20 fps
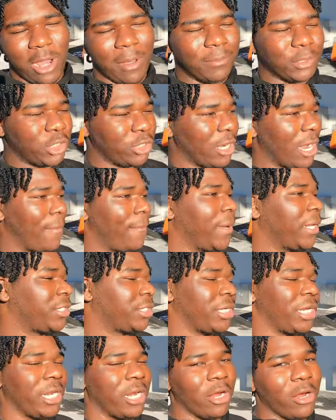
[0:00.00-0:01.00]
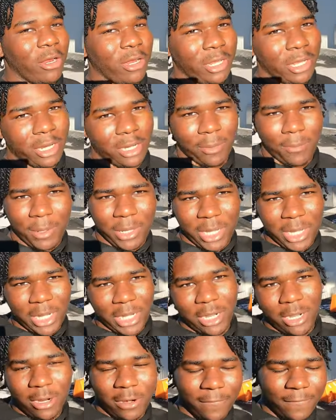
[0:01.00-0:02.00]
I'm sure I mentioned it early in the
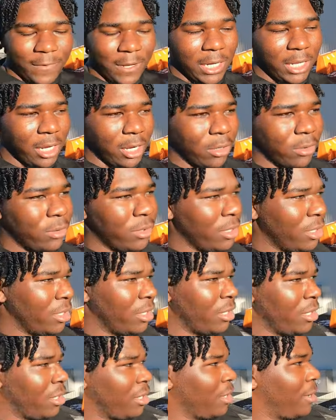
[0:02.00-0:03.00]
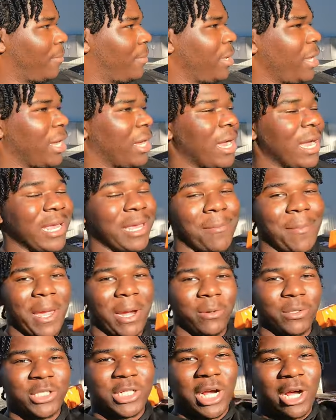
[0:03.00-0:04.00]
beginning of the video. But yeah, I get
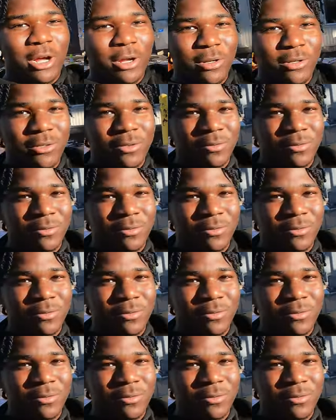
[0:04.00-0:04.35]
back with y'all.